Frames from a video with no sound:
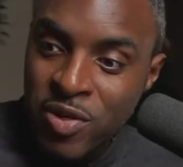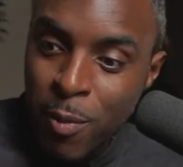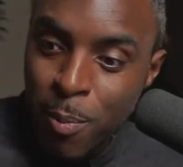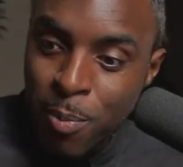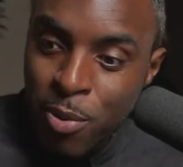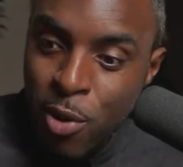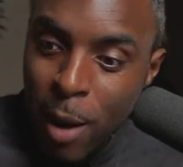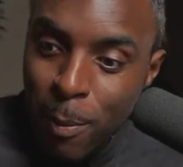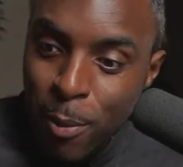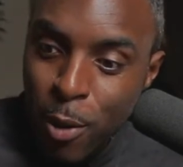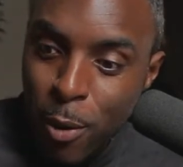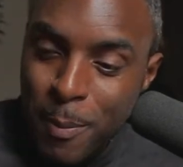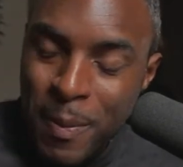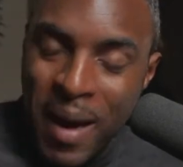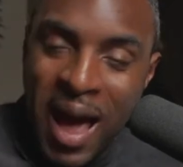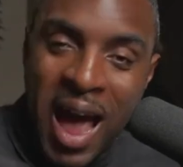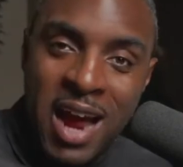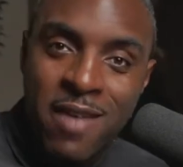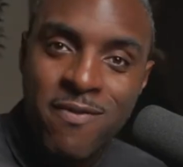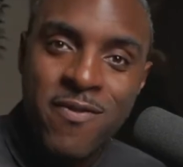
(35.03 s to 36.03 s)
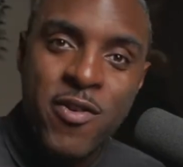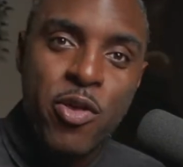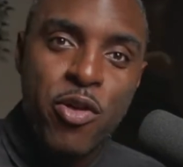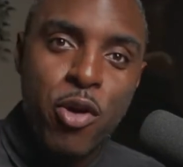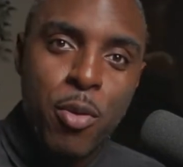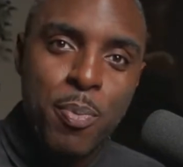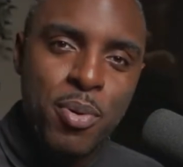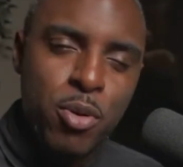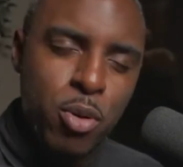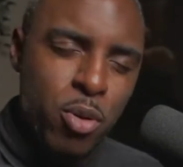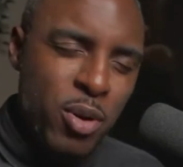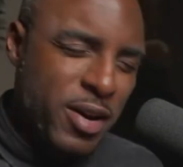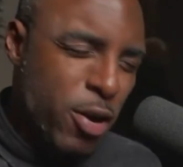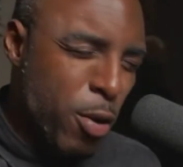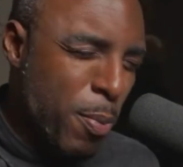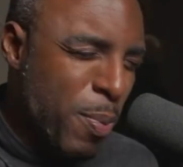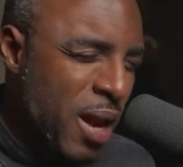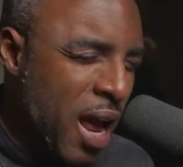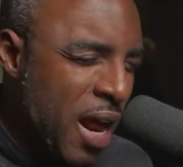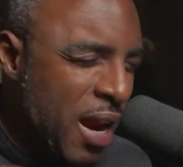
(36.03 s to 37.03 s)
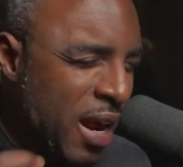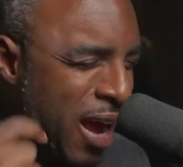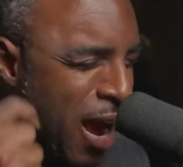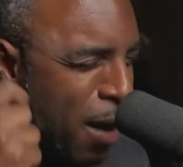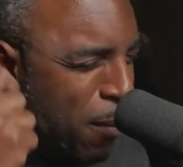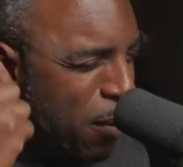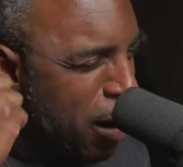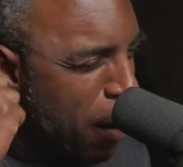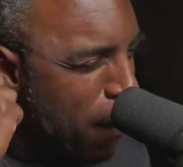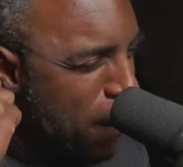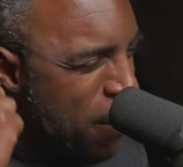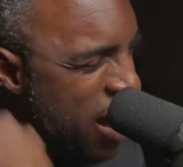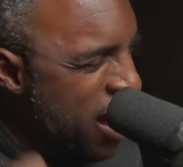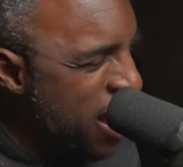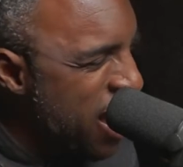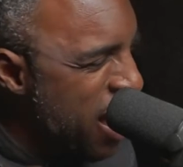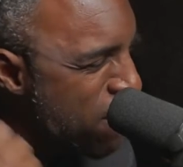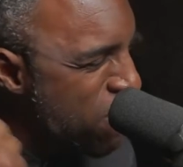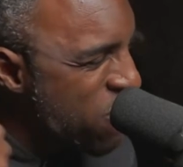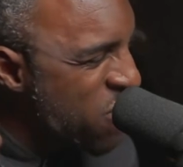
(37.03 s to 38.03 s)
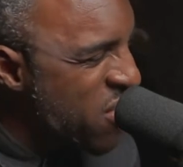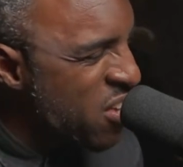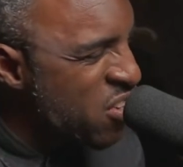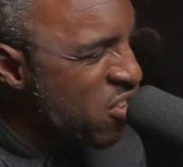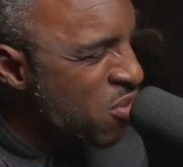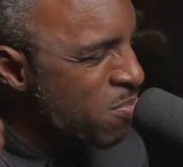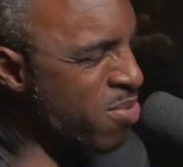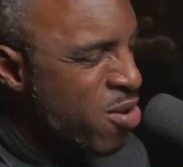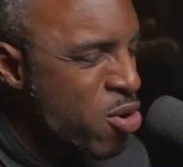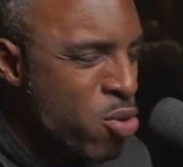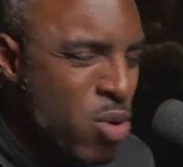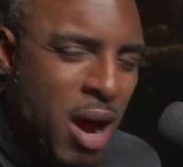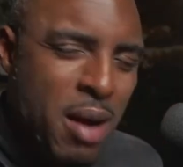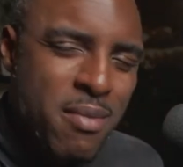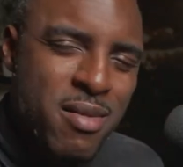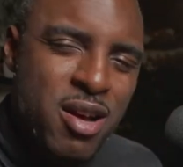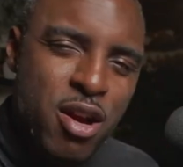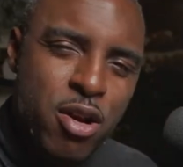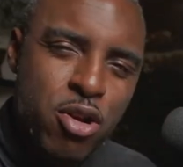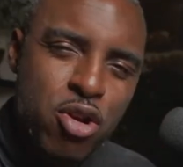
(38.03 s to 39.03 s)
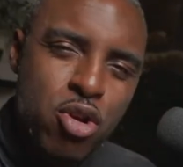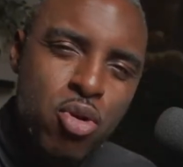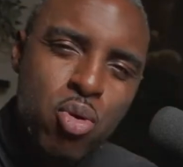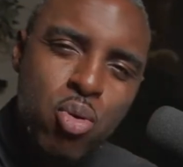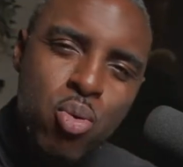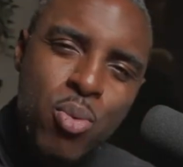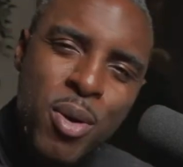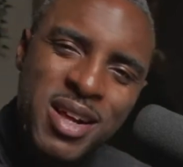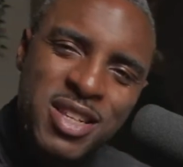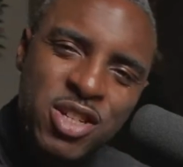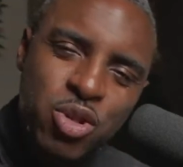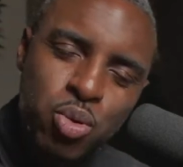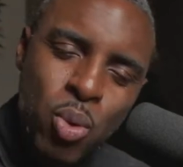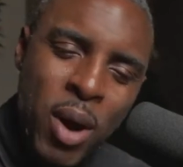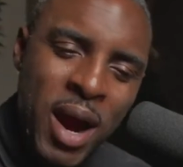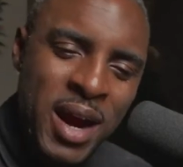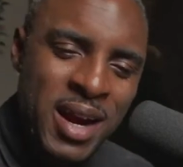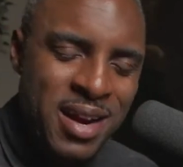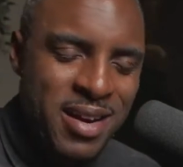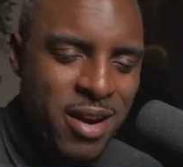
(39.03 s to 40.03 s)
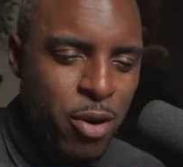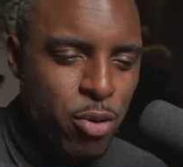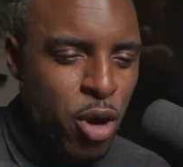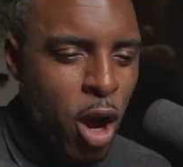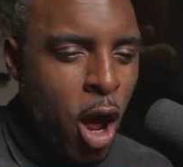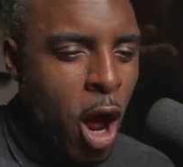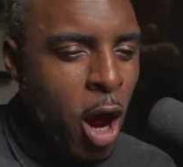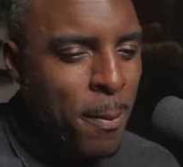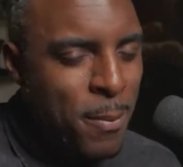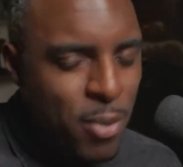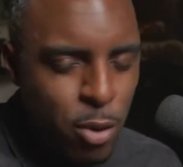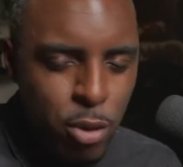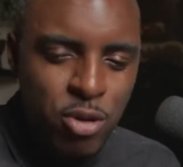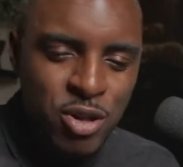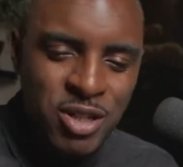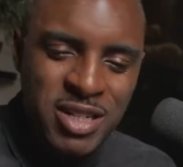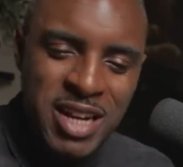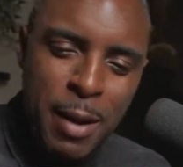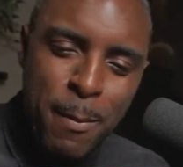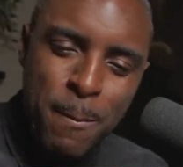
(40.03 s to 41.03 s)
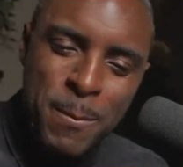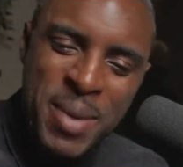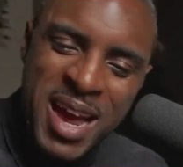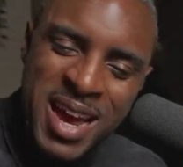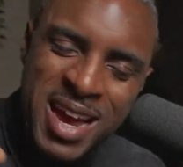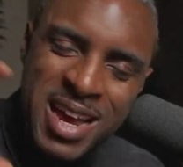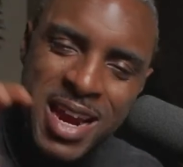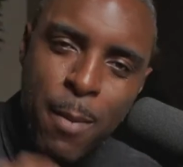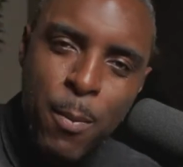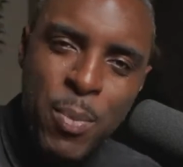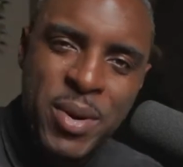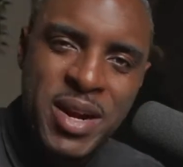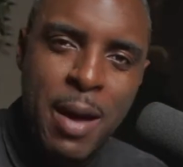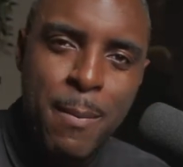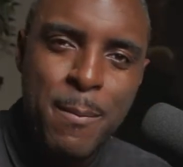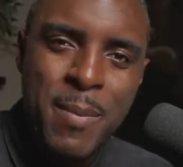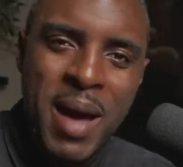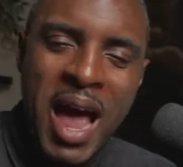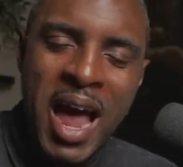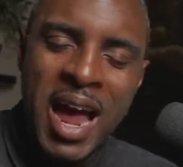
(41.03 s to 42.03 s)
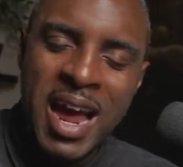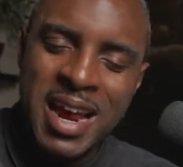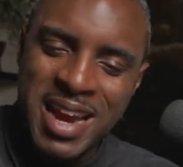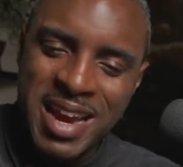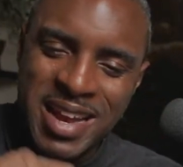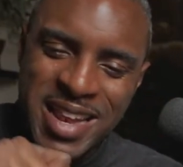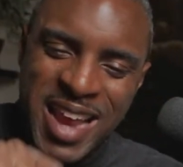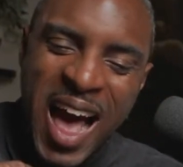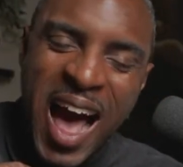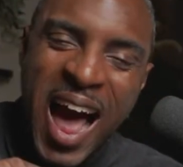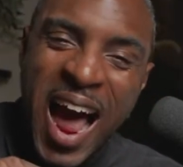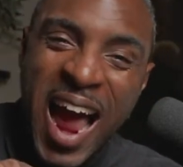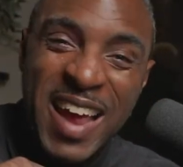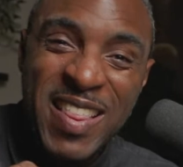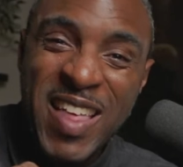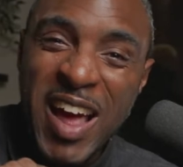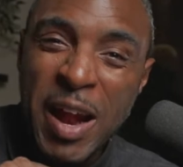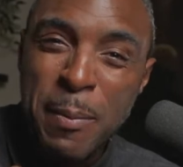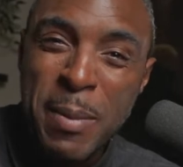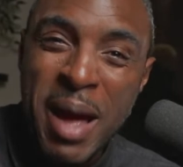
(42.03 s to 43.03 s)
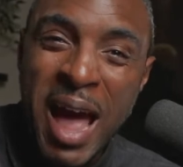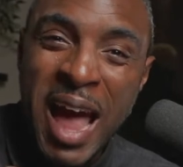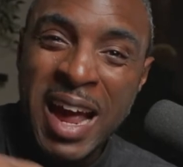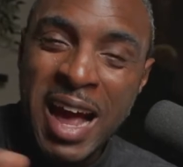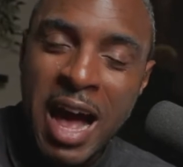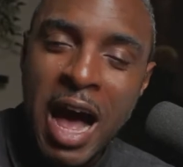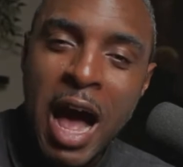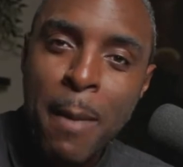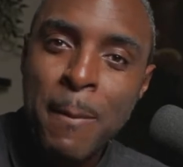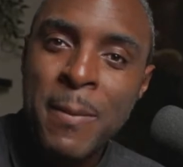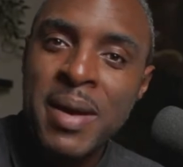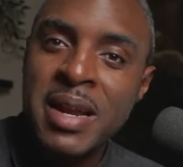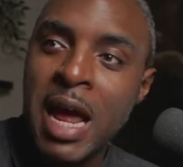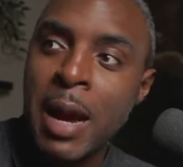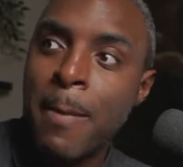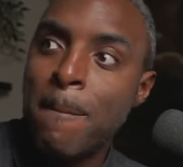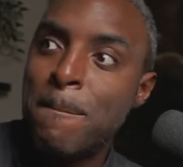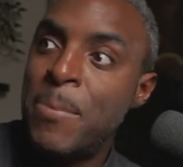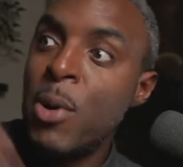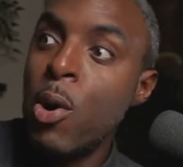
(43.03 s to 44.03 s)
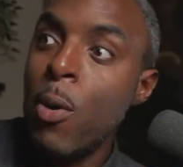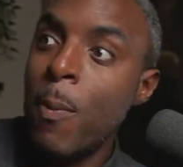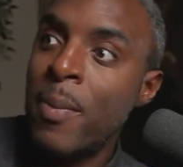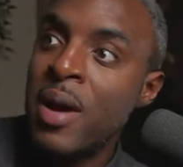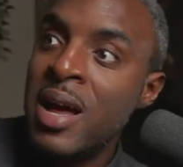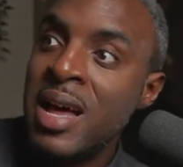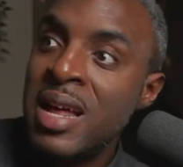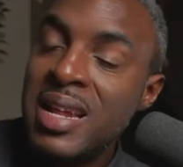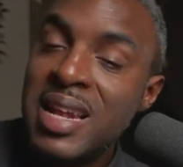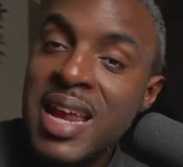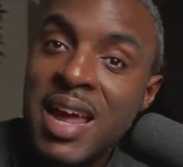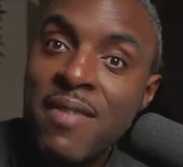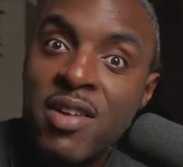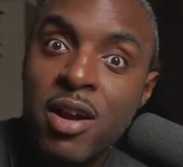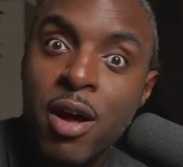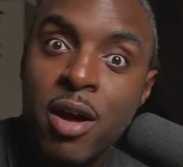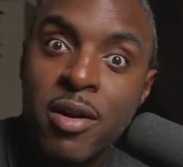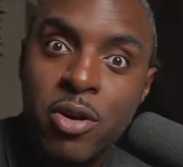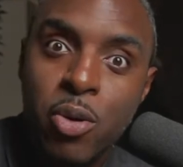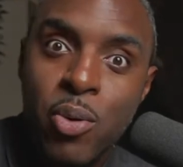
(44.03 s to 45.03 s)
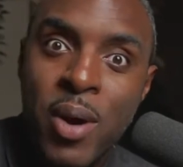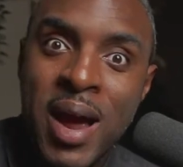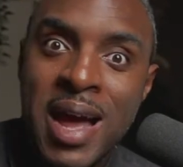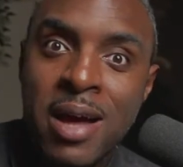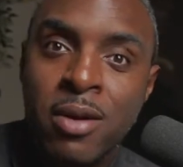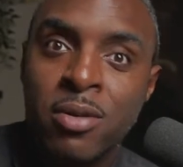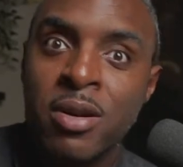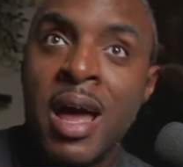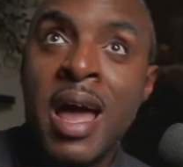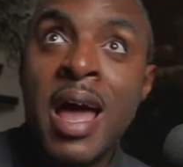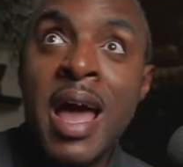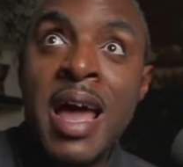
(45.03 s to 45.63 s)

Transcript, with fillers: proper bag for their poo, and they're planning, I'm gonna pick up this poo, I'm gonna do what's right, and their dog poos, and they pick it up with that bag, and they tie that bag up, and then poof, leave it on the ground.